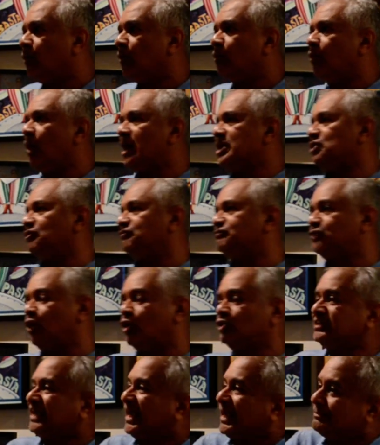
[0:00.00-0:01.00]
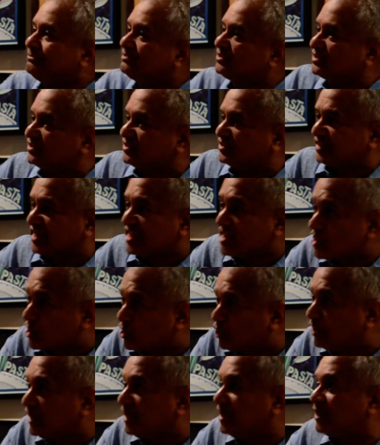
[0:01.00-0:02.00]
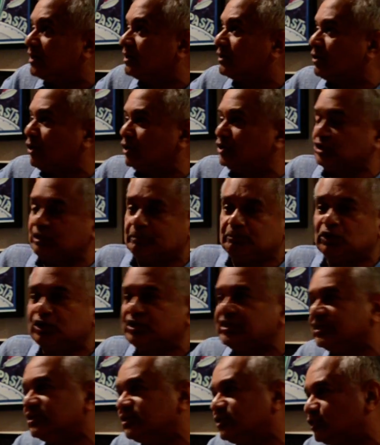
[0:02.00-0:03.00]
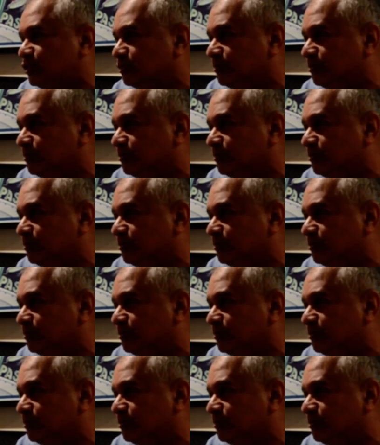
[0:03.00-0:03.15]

One of Dr. M's singular contributions to